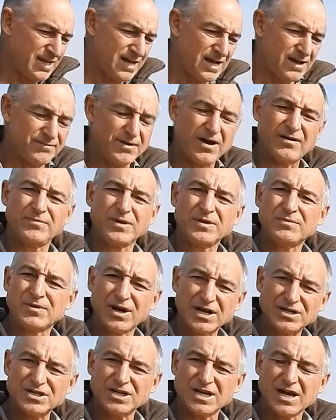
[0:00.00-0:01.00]
I've been
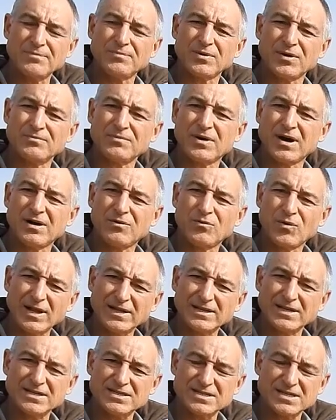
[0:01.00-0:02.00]
brushing up on my
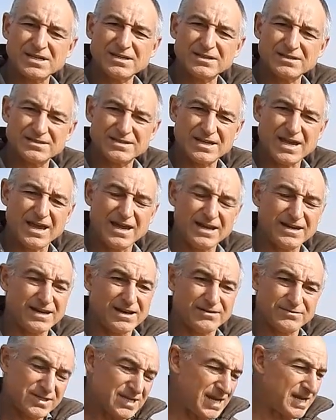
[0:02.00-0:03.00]
welding skills, and
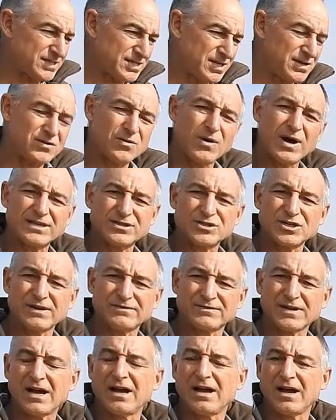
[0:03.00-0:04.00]
I was actually quite
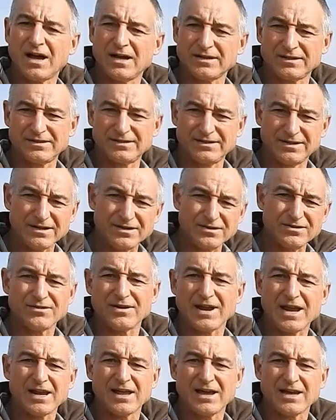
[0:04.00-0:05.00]
chuffed. I didn't
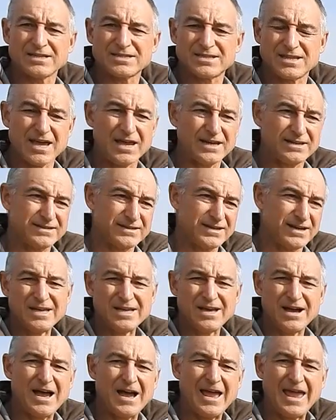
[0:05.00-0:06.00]
realize that
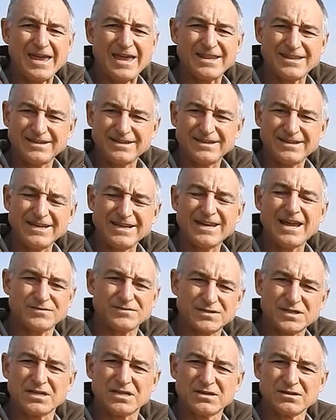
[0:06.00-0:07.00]
I had enough
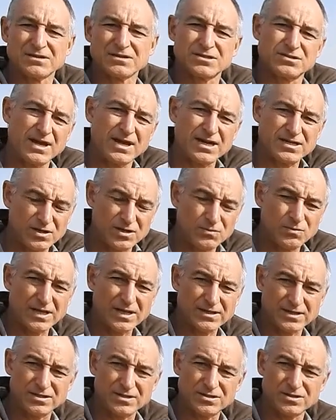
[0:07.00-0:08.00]
skills to actually
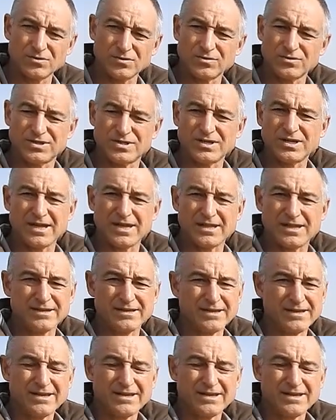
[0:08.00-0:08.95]
weld those drawers together.